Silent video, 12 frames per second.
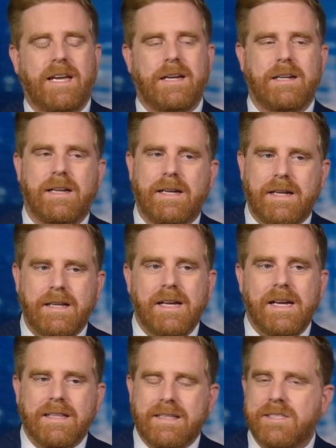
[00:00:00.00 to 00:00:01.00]
And uh,
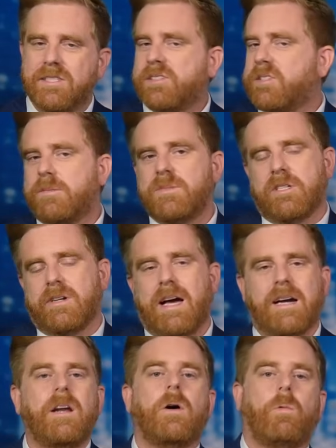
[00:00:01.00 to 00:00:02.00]
these systems are
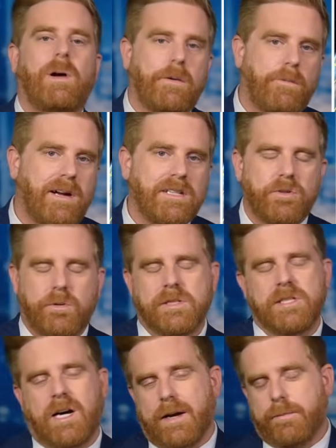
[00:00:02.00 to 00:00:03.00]
not going to want to run
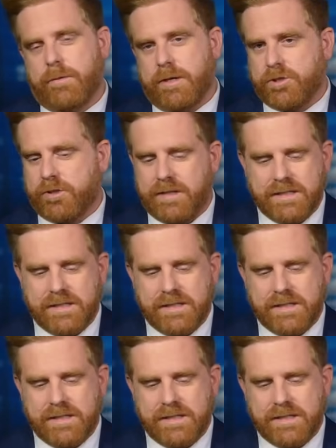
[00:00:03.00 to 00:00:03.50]
towards high pressure.